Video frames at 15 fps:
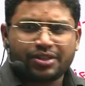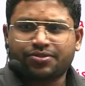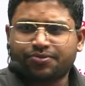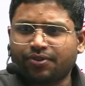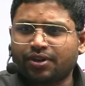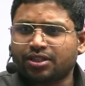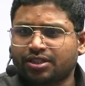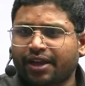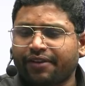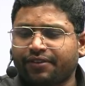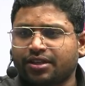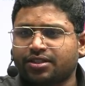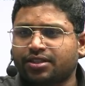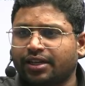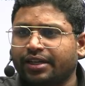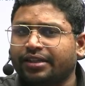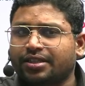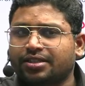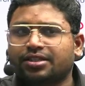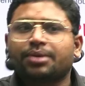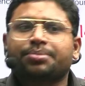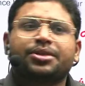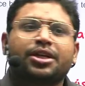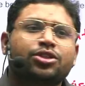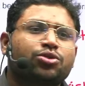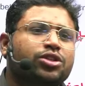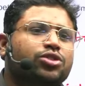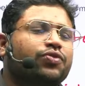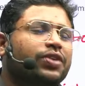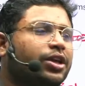First time we are studying this subject, so
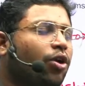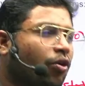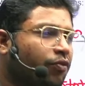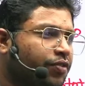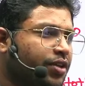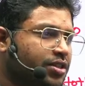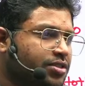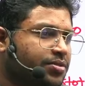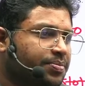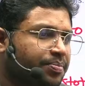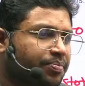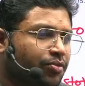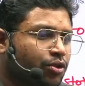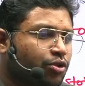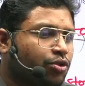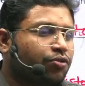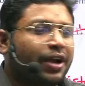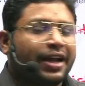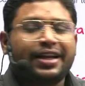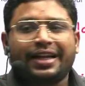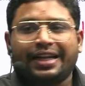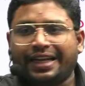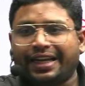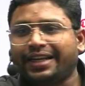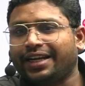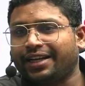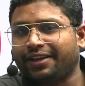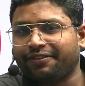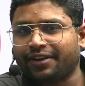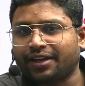it's very obvious to find it little
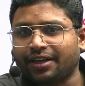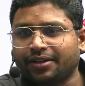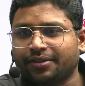difficult.